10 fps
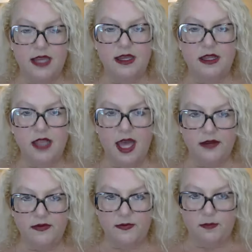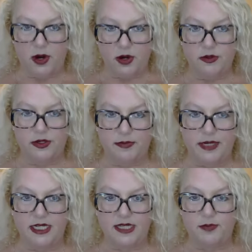A, a lot of borrowers are
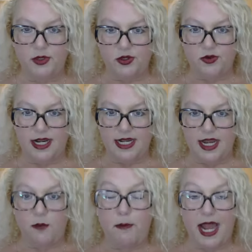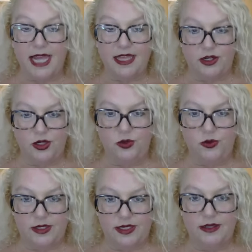being spooked right now by the
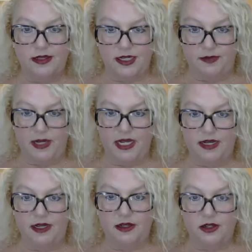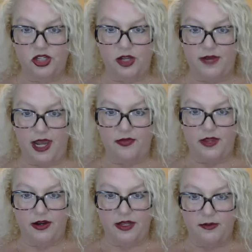news that's being shoved out
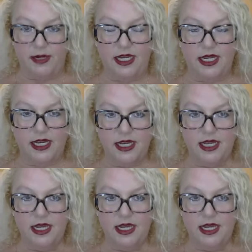there in the media.